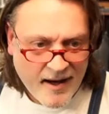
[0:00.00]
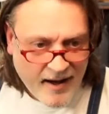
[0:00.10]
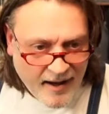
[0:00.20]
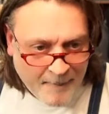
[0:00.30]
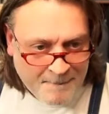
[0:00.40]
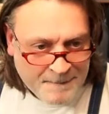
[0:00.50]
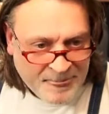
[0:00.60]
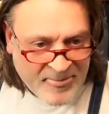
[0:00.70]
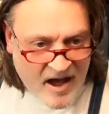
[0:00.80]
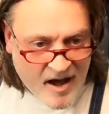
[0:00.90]
Um,
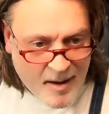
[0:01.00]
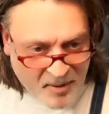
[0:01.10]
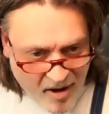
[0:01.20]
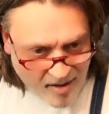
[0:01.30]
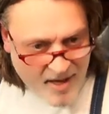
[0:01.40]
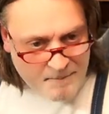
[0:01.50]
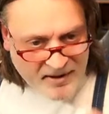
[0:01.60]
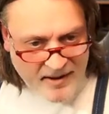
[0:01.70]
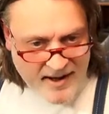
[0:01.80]
uh, Paul, Bill,